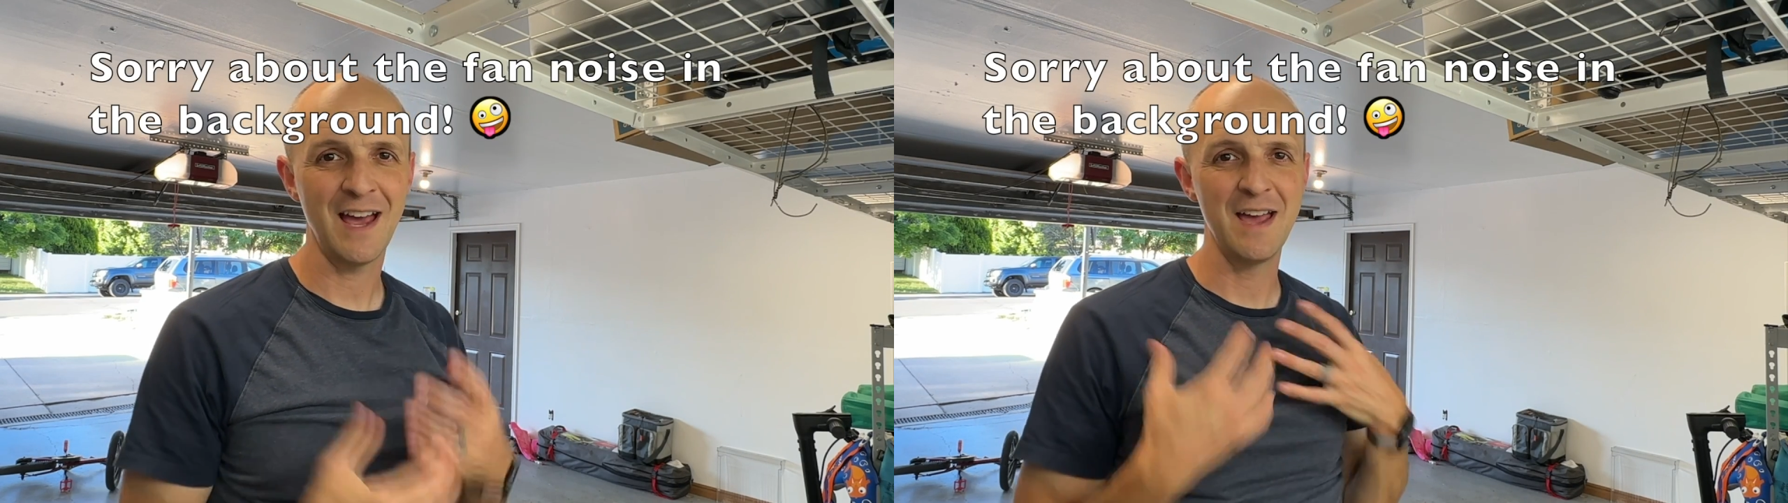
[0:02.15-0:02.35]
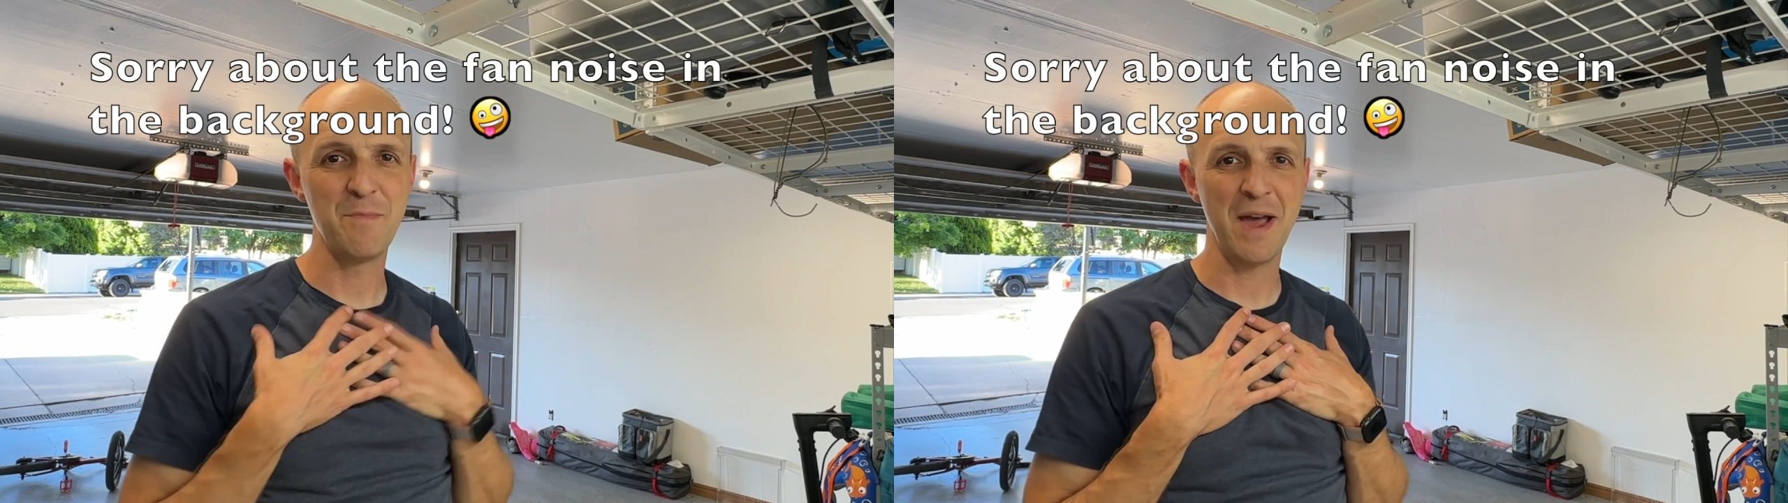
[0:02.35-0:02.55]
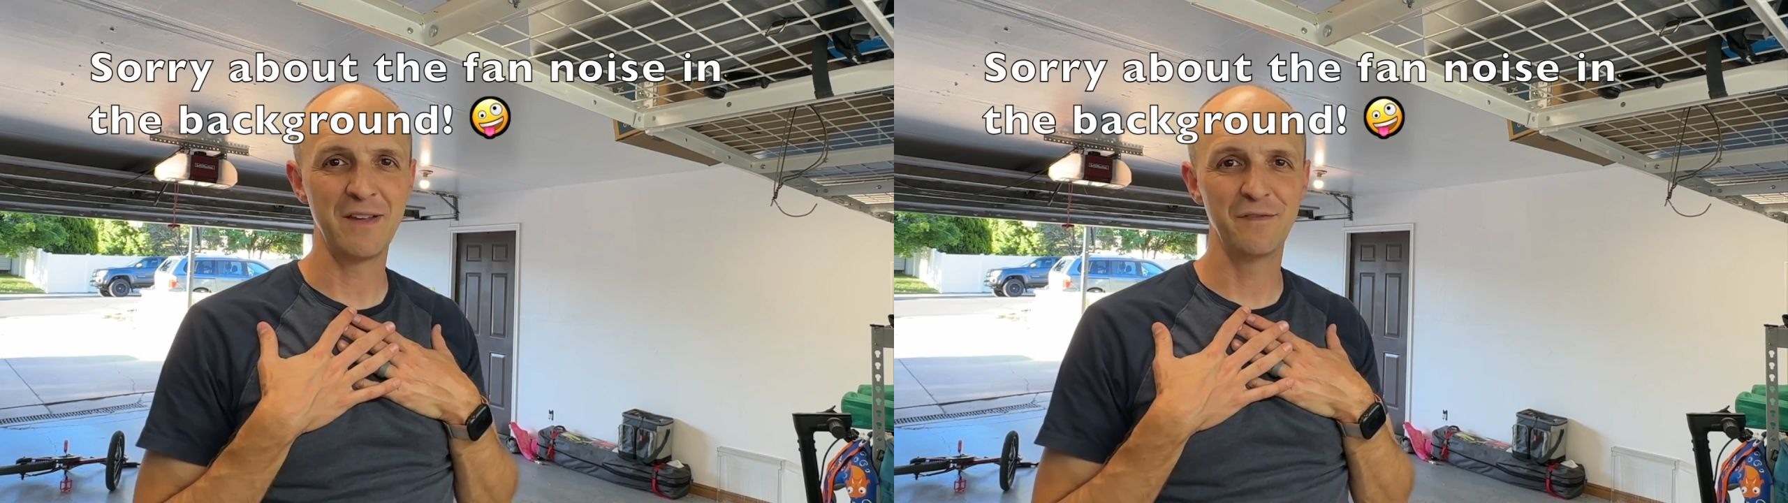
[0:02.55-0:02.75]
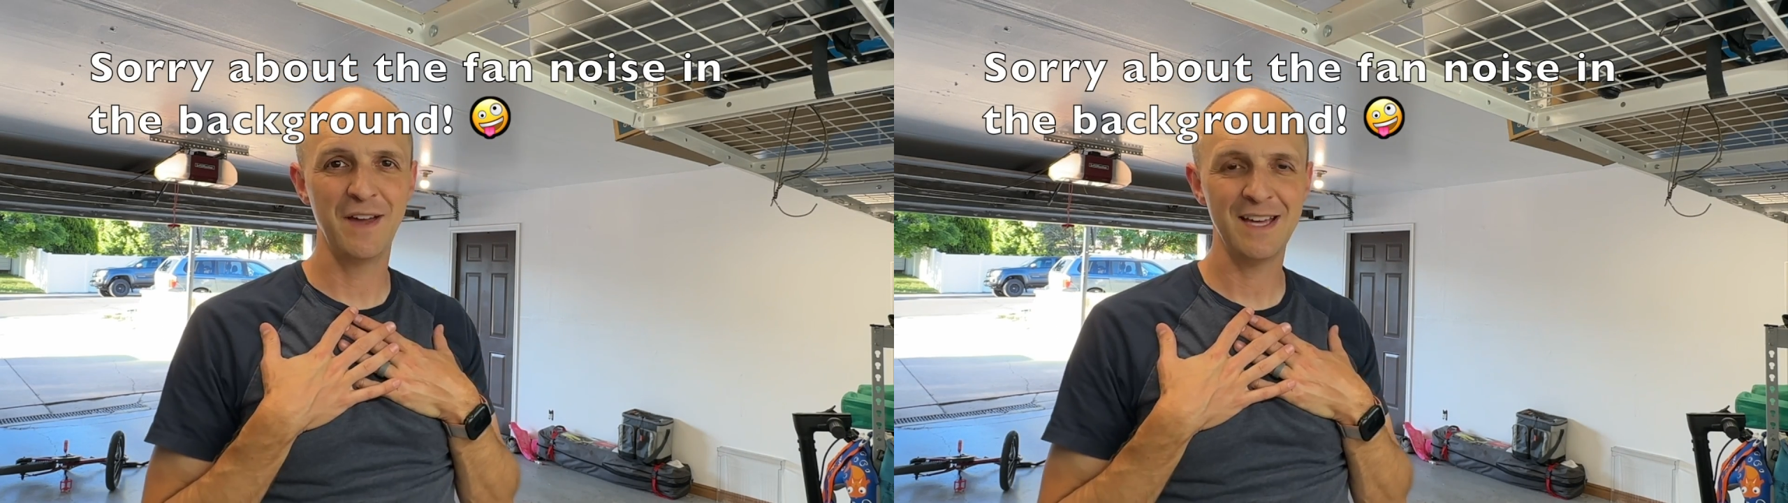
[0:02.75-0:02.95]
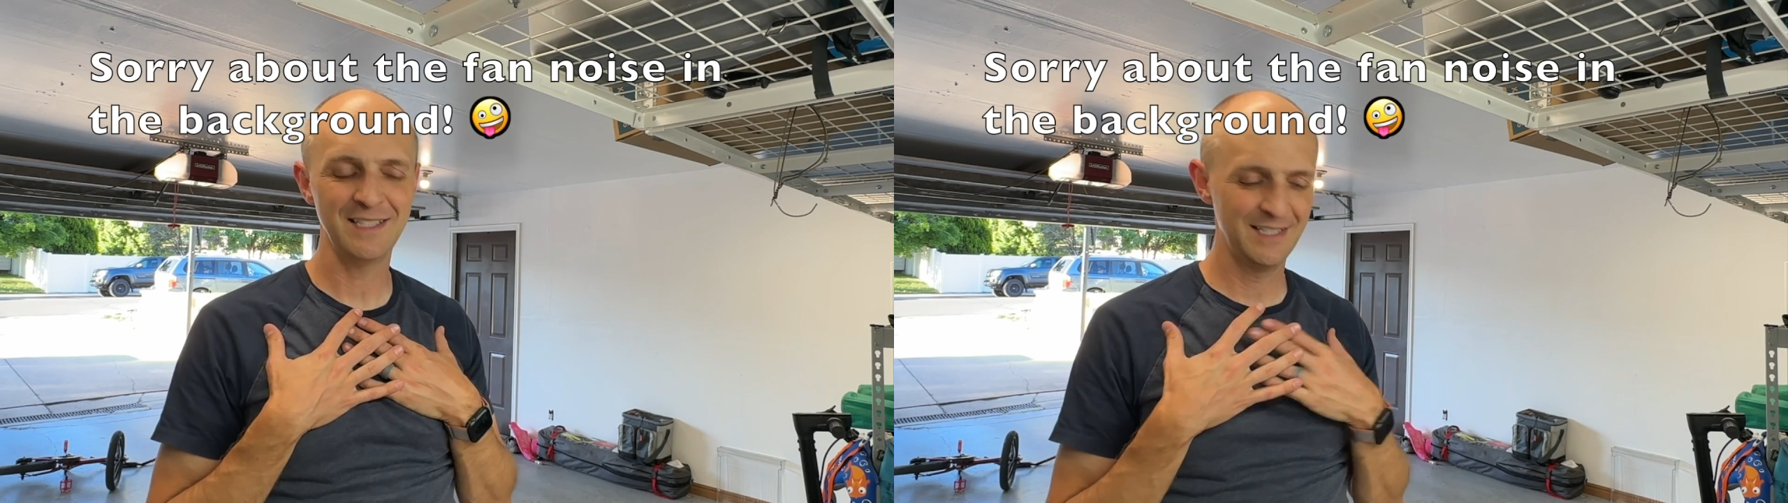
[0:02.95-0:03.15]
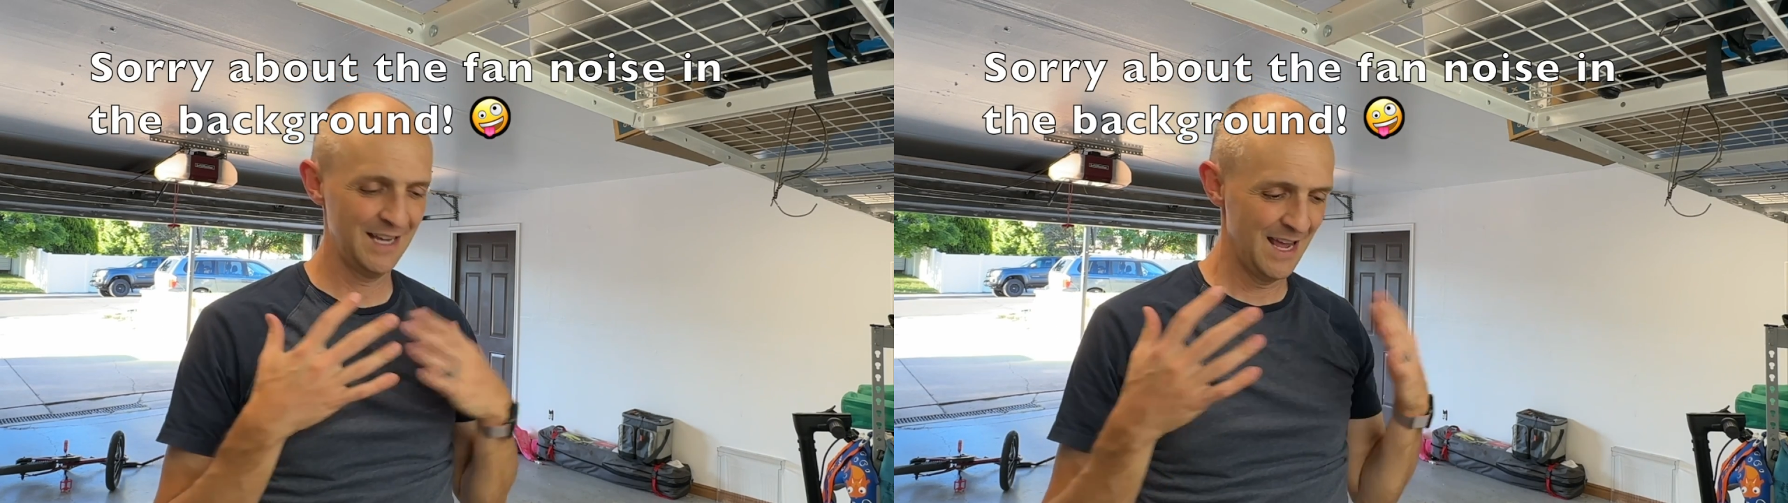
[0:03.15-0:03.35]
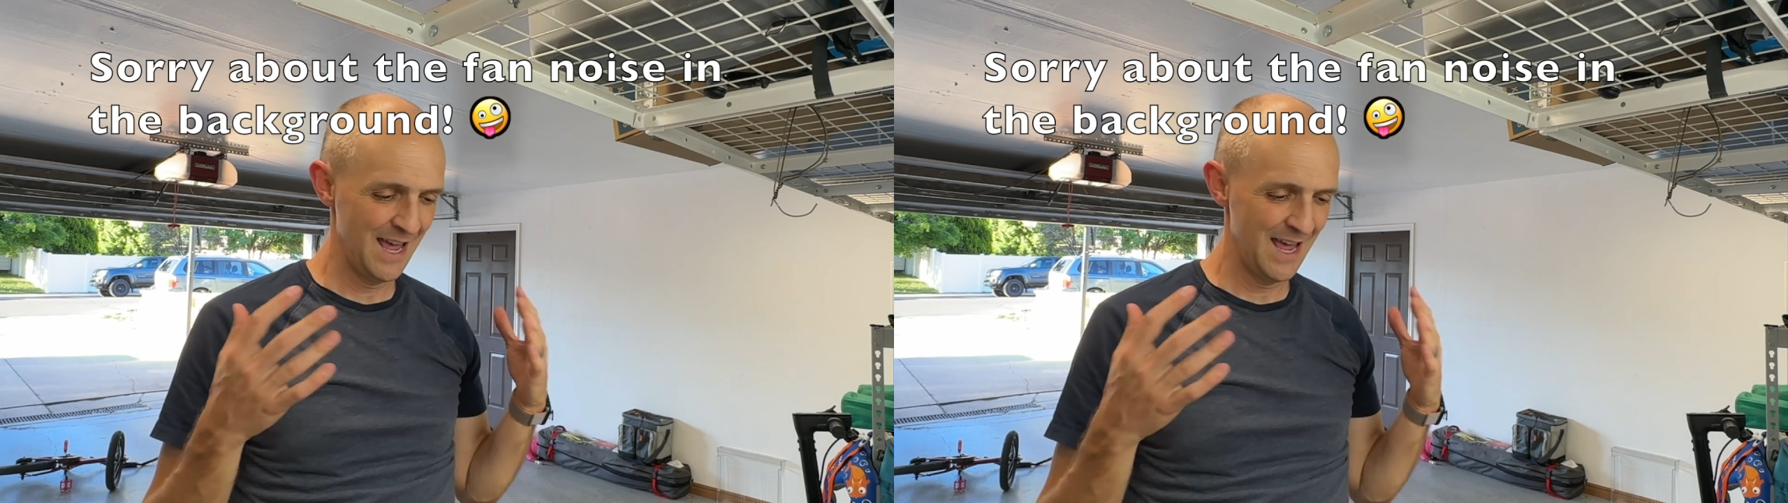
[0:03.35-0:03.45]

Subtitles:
I am Mike Vest,